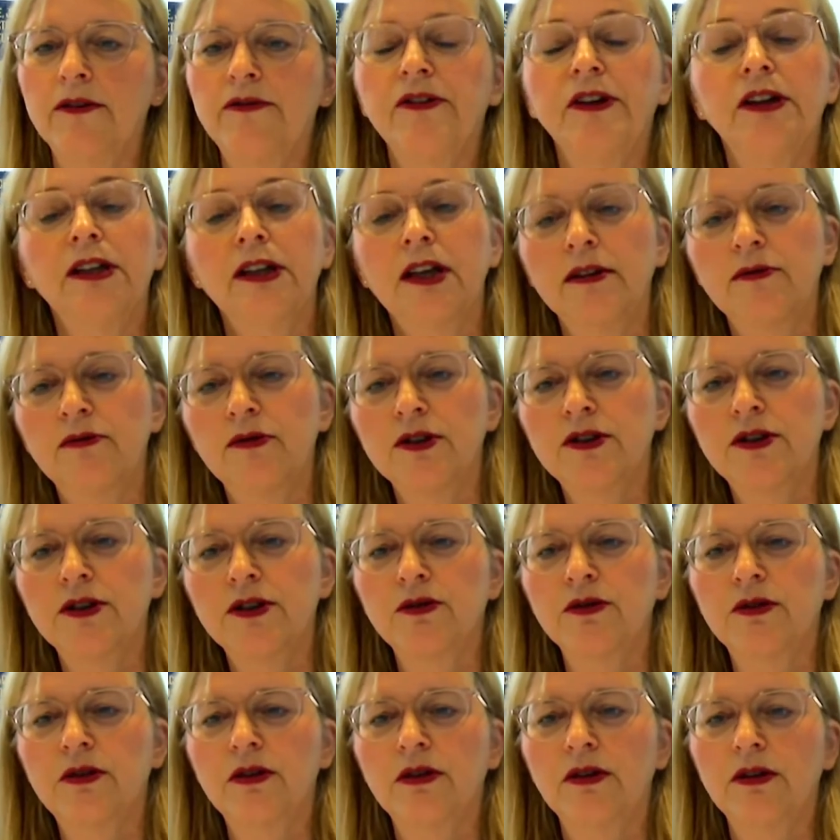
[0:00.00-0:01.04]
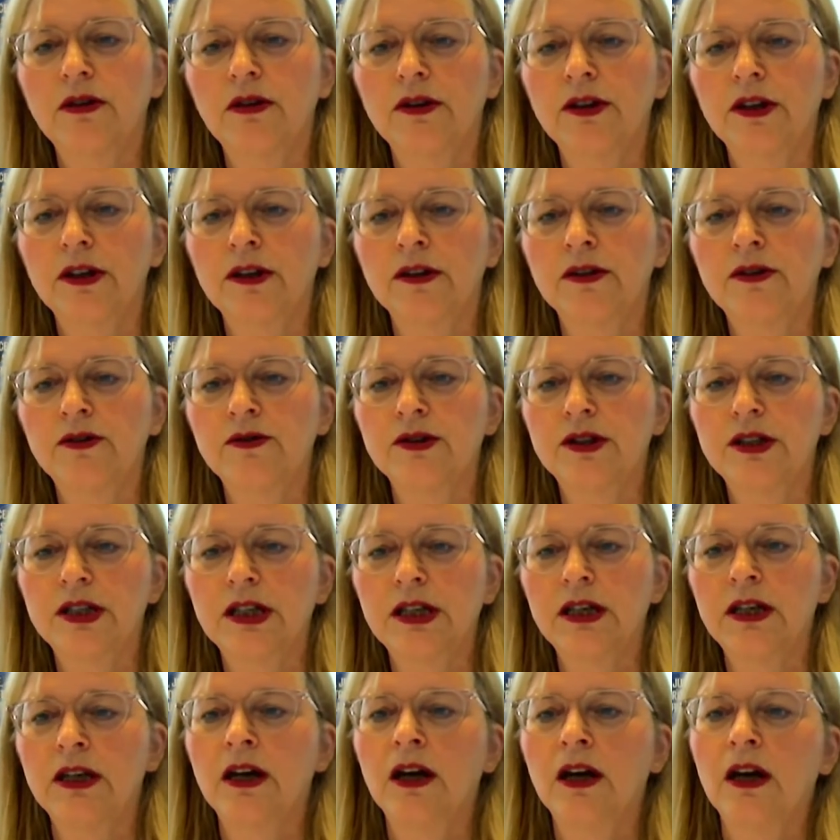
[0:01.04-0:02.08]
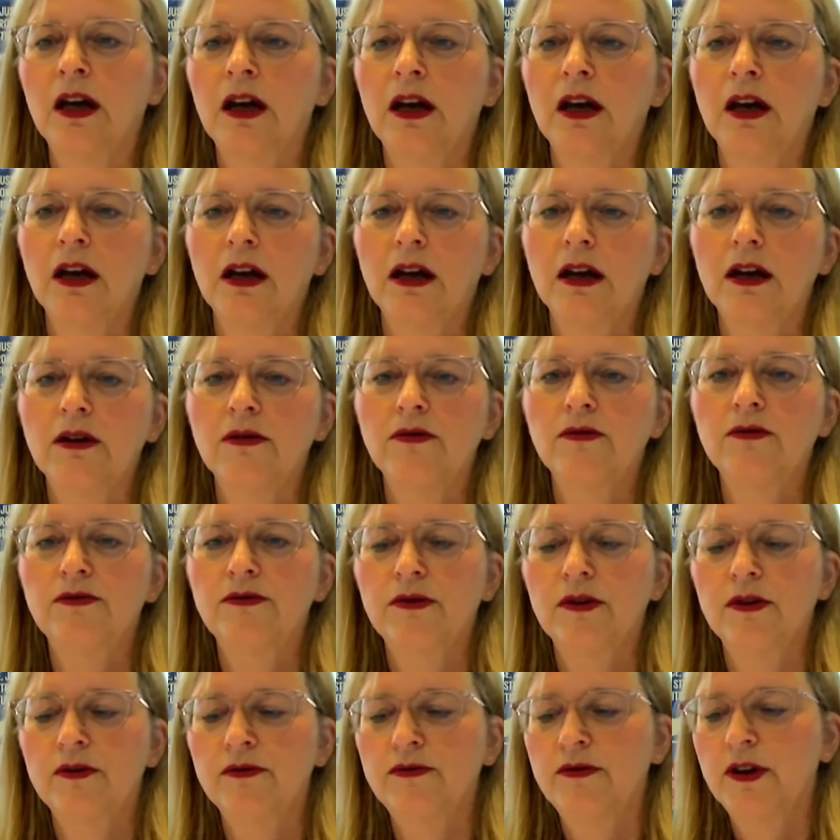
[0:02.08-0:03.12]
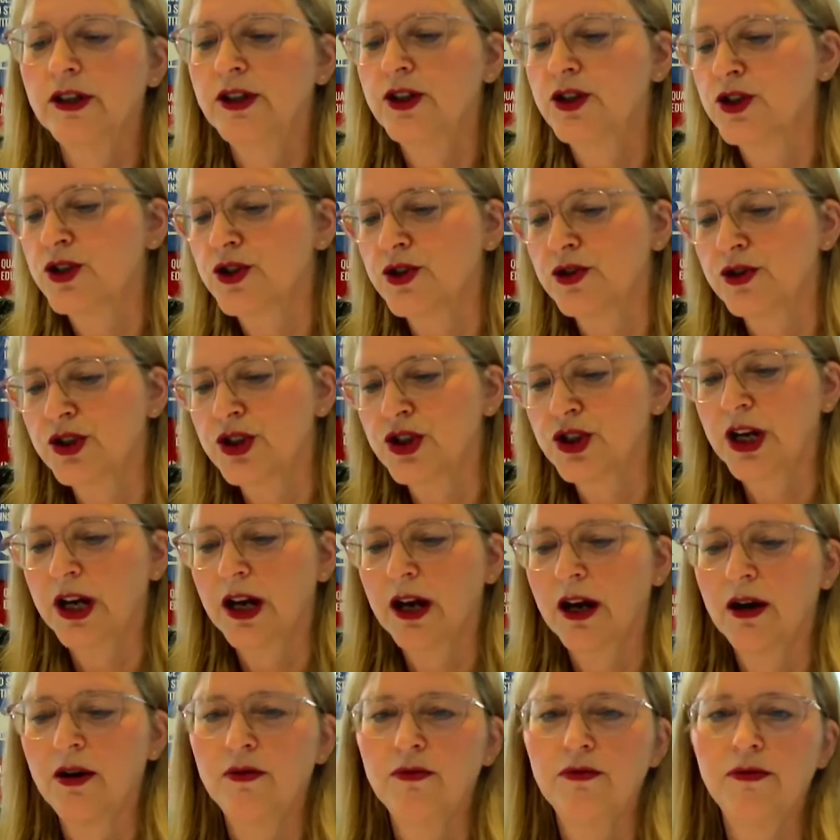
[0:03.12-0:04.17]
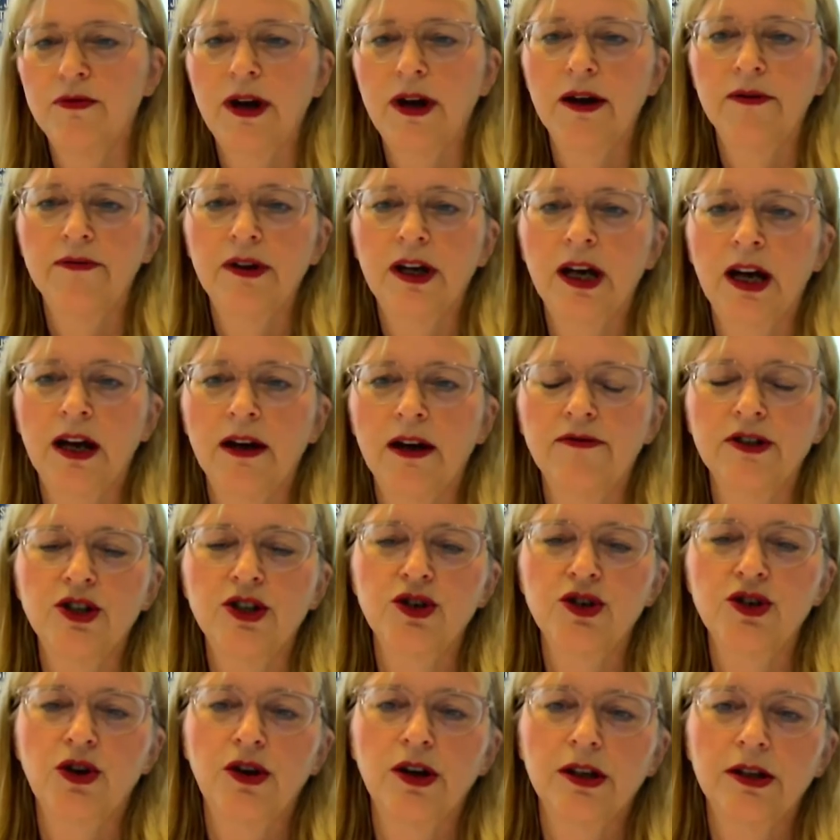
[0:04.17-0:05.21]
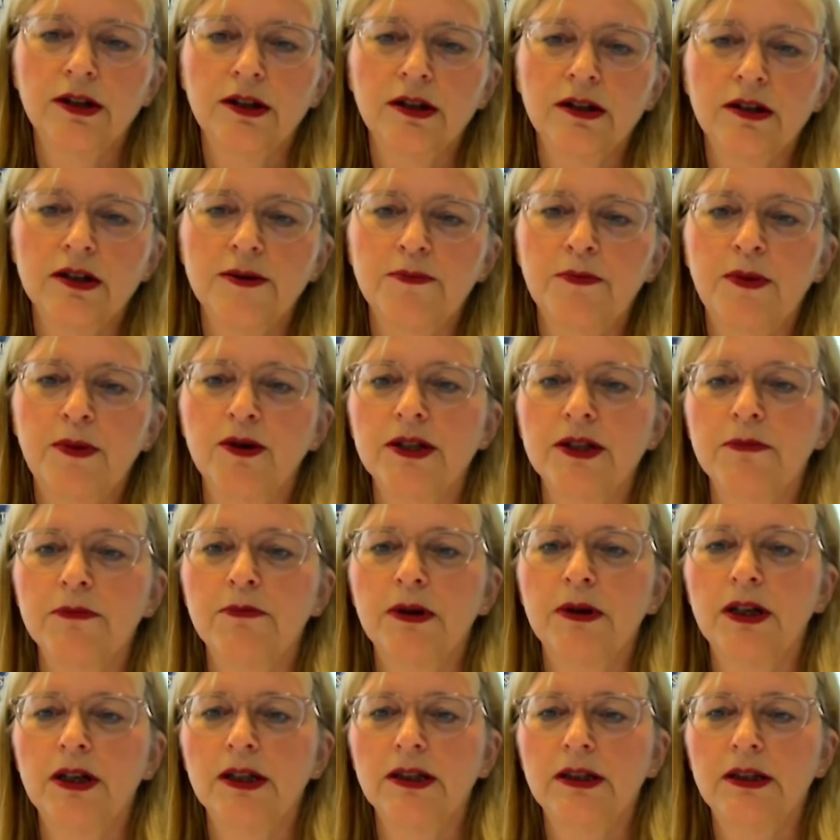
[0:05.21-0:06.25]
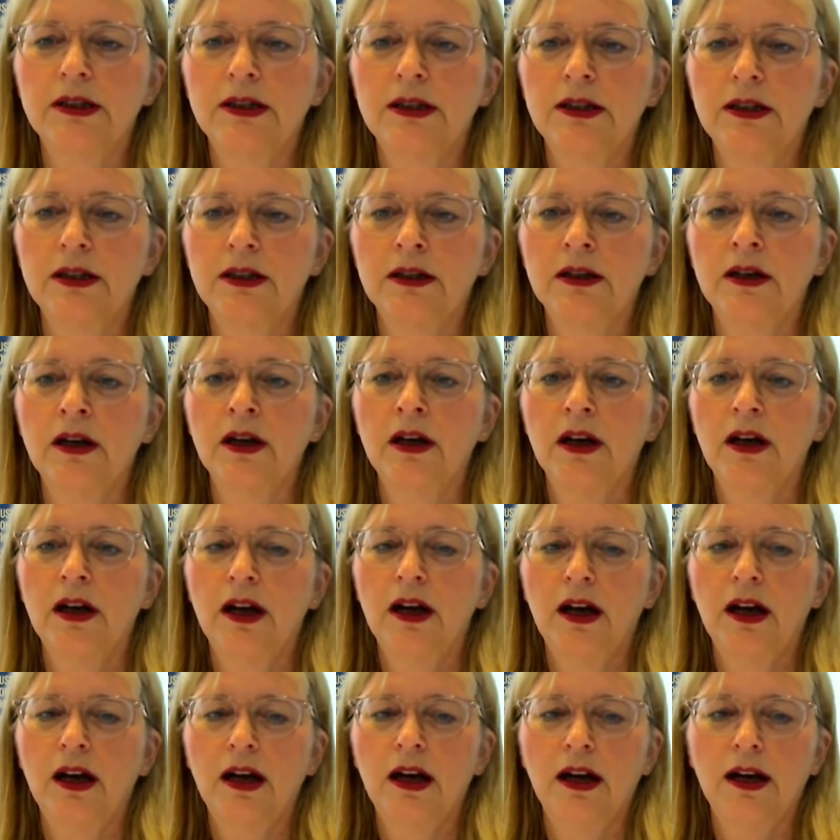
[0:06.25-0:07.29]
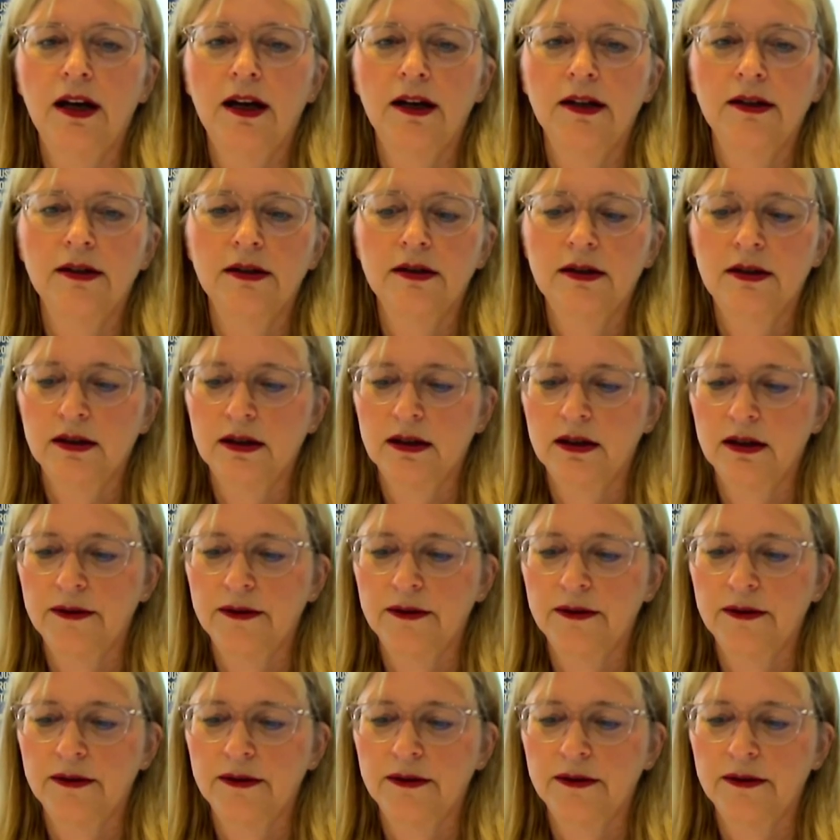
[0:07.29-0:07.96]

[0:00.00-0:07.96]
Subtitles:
I think that was a good learning to see what you should share, where we have a joint responsibility, and